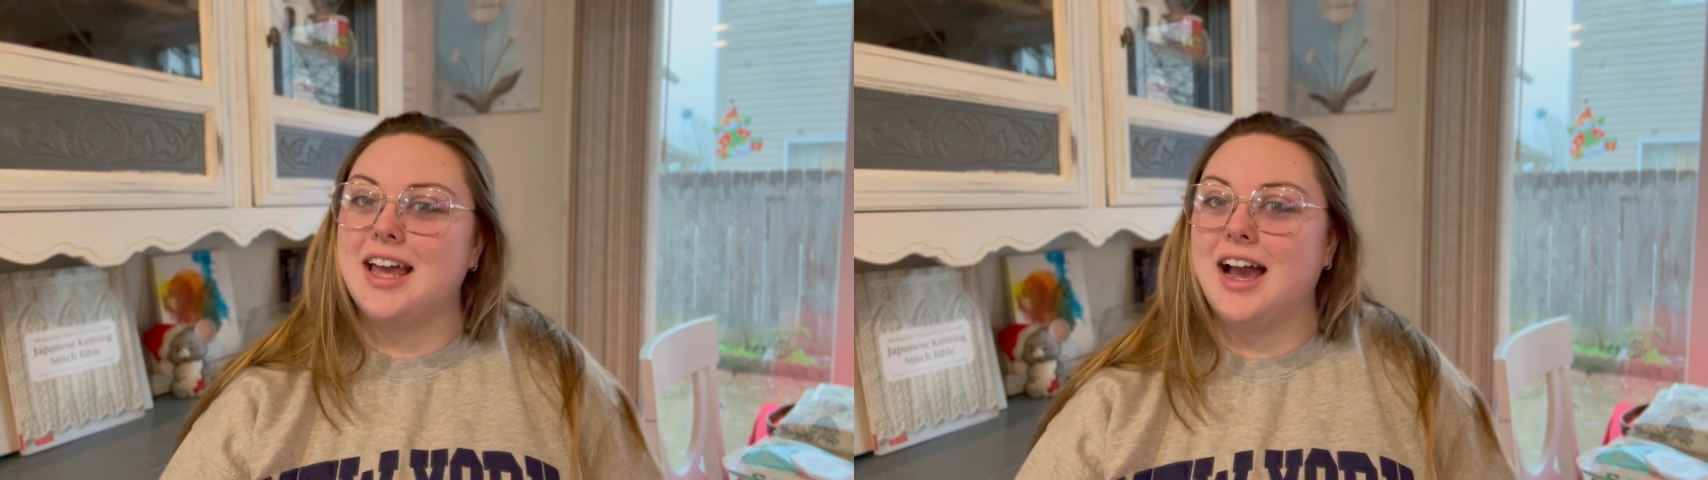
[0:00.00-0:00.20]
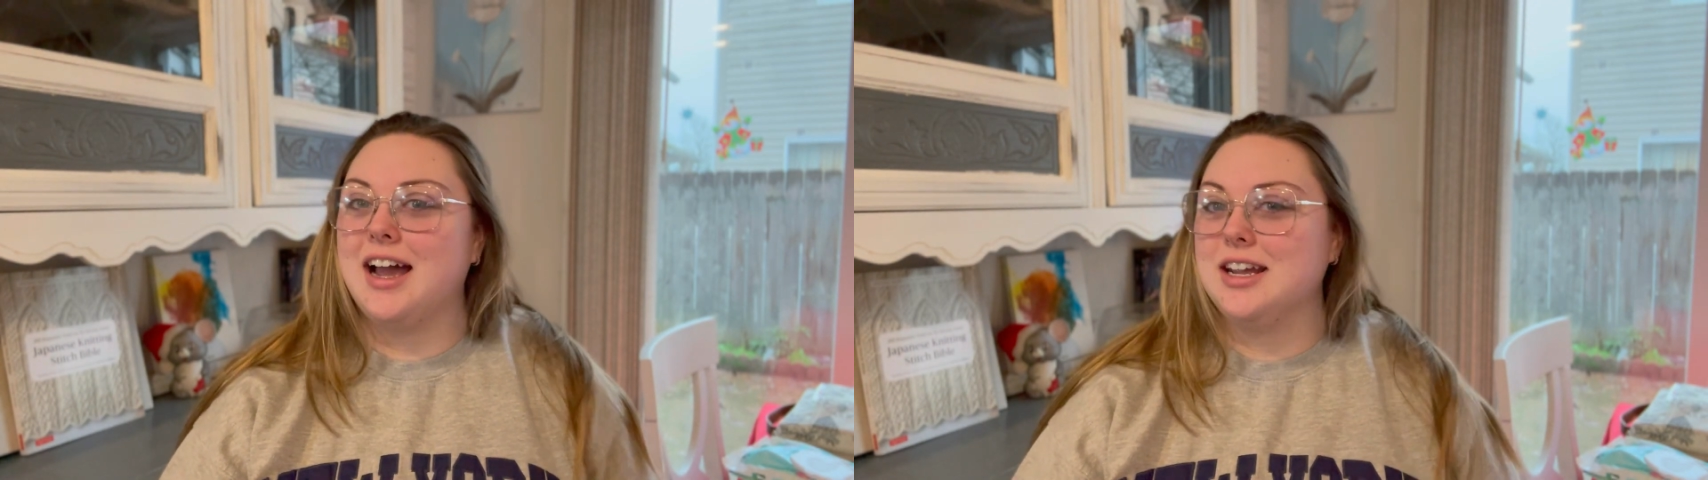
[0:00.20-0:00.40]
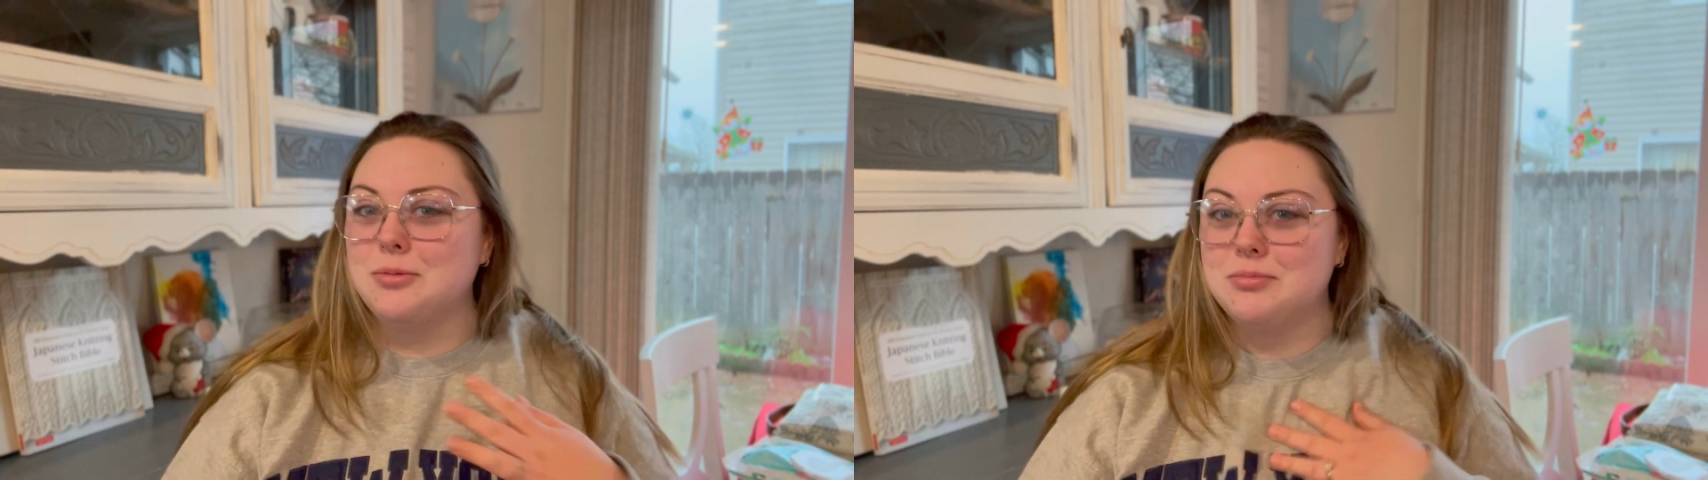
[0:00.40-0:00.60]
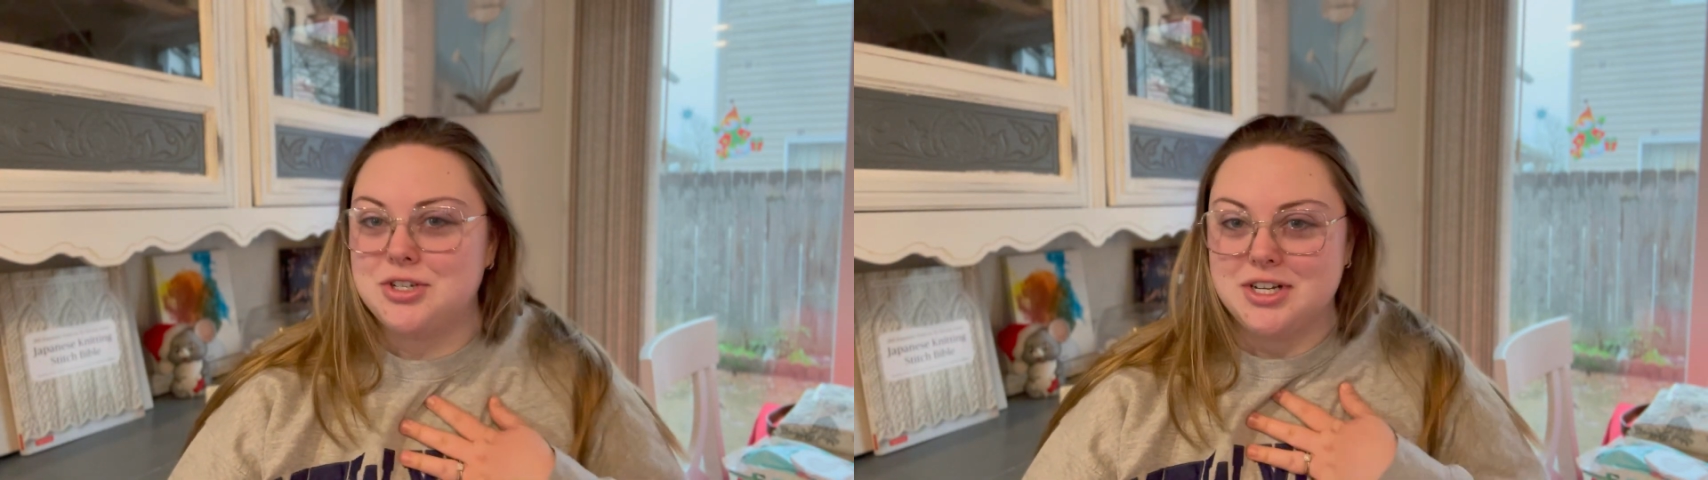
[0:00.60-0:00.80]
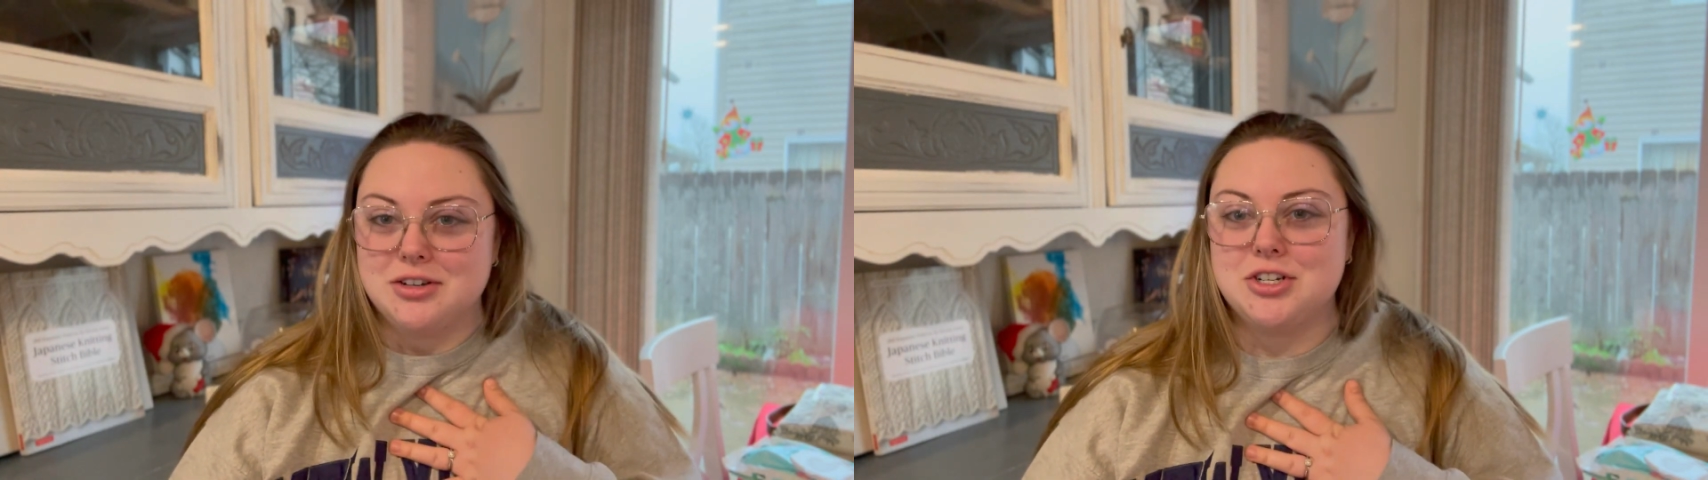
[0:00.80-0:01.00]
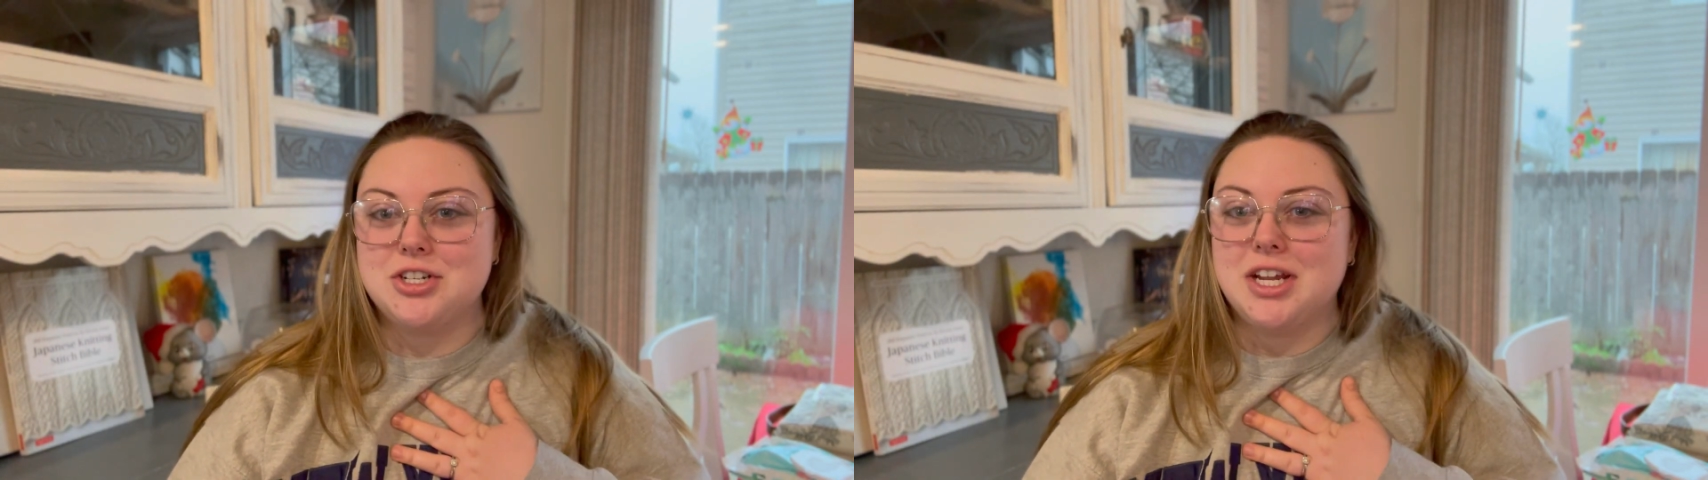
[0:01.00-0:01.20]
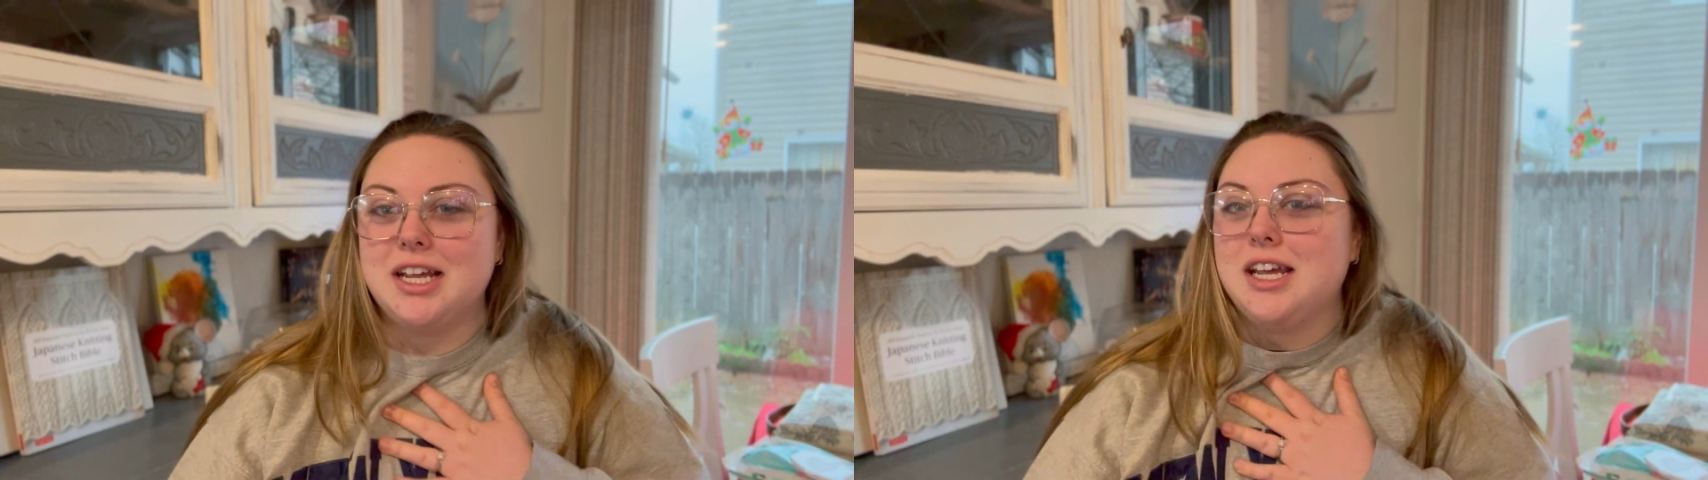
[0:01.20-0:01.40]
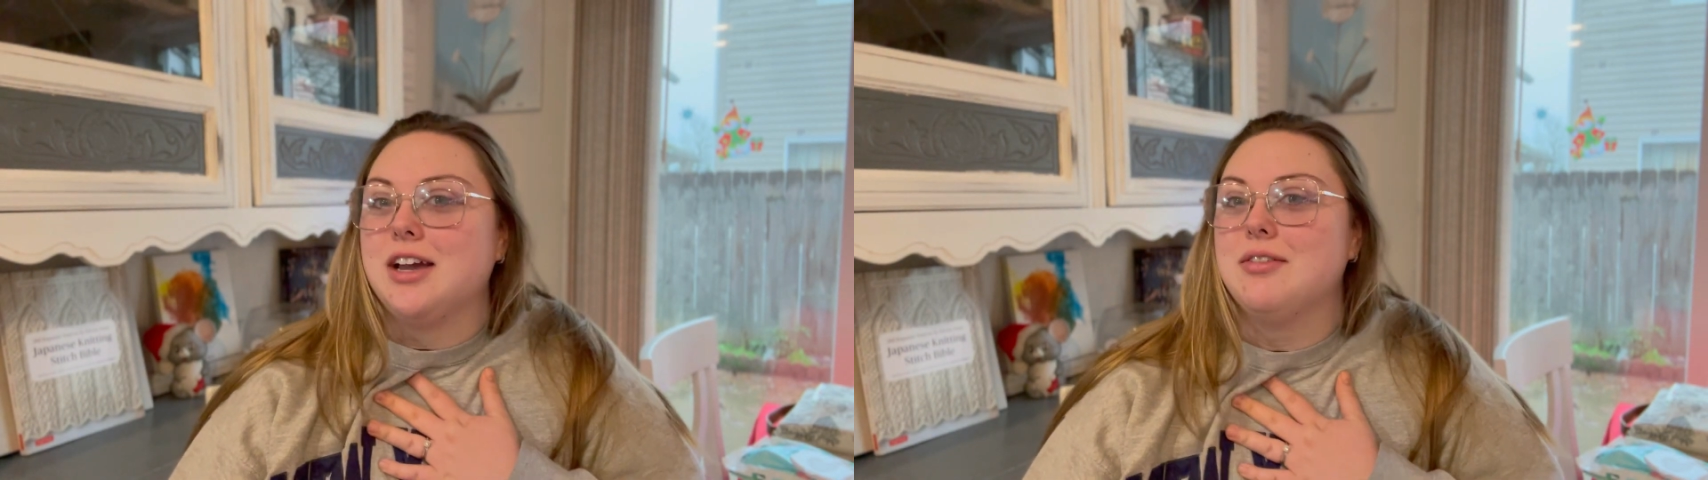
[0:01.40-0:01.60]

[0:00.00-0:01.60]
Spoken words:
I am Chanel Shea